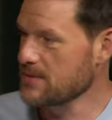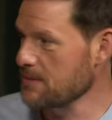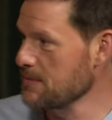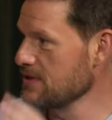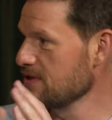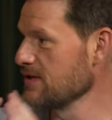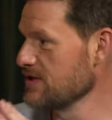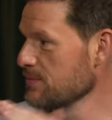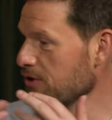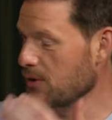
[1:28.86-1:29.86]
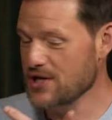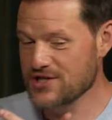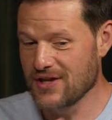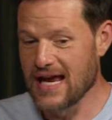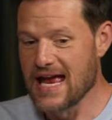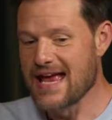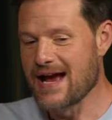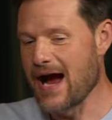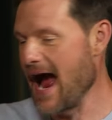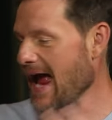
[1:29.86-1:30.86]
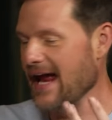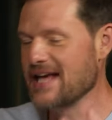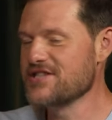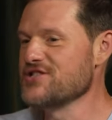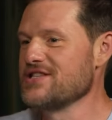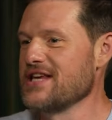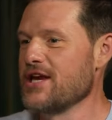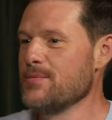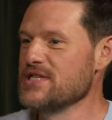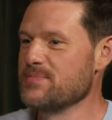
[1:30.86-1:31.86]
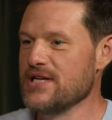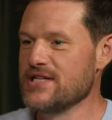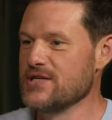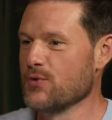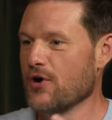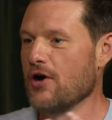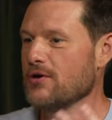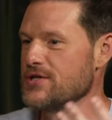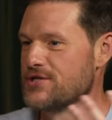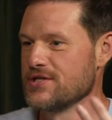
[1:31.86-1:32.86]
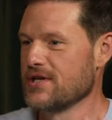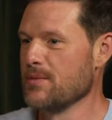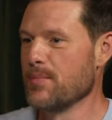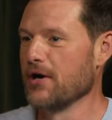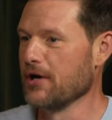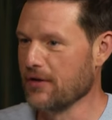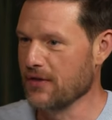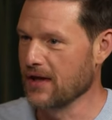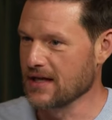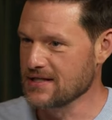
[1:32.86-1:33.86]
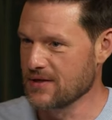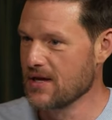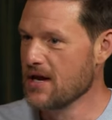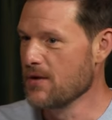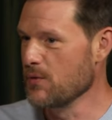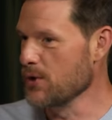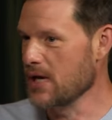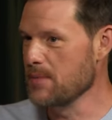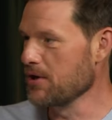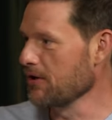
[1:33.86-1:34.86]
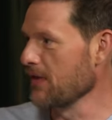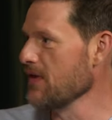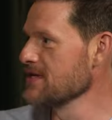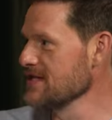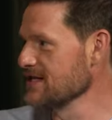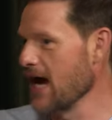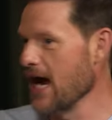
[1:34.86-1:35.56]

Babs, I mean, similar question. Like, I guess just as a human species, we're always just comparing things, and we keep hearing this is